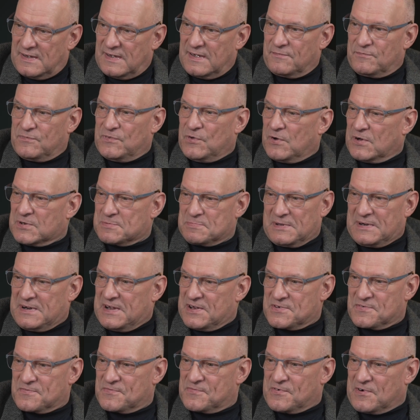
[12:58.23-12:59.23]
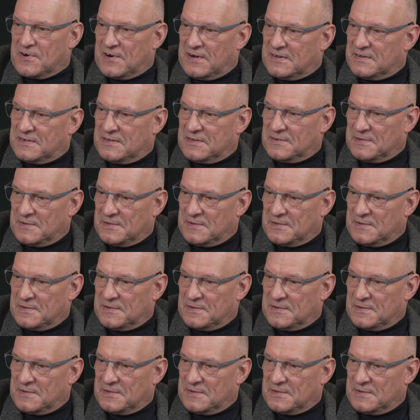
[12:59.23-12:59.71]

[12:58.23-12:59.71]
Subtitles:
I have no explanation for it.